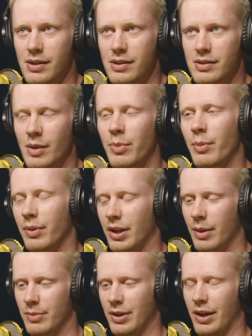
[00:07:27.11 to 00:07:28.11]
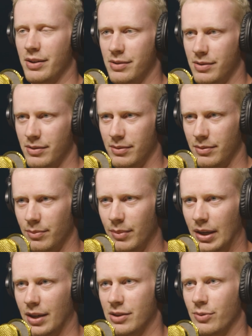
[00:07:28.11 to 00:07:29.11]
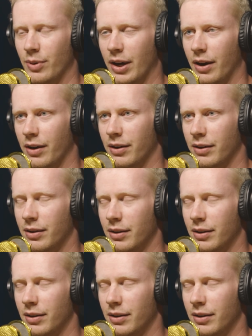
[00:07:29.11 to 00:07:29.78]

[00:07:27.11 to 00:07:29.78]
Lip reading: Some people come to us because we are